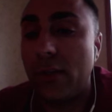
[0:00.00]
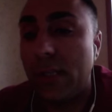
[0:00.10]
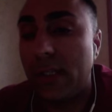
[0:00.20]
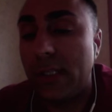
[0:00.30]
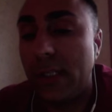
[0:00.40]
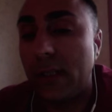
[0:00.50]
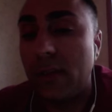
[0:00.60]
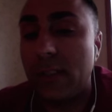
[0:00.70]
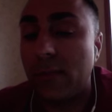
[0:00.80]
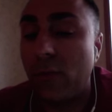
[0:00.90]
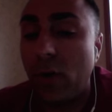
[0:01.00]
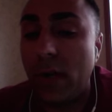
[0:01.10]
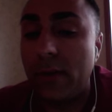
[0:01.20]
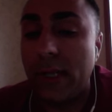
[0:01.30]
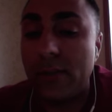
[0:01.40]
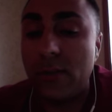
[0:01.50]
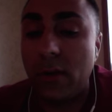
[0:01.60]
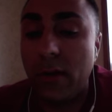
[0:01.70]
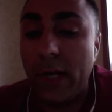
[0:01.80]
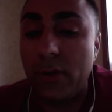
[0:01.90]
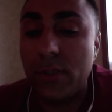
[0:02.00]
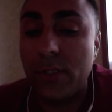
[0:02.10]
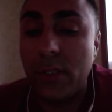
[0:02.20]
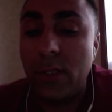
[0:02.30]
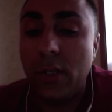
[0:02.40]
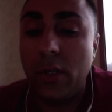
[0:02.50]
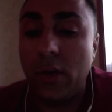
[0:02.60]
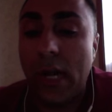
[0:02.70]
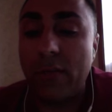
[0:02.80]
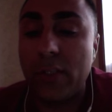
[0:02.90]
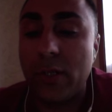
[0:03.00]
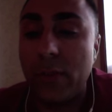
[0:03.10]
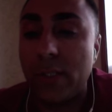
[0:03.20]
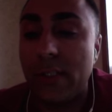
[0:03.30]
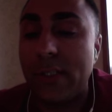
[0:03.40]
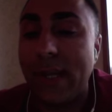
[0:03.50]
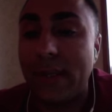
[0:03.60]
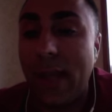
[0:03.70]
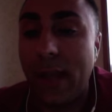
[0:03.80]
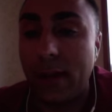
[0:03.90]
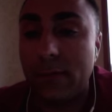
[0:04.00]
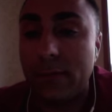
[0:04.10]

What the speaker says: you did the deal, it's a $400,000 house, your average commission is $10K.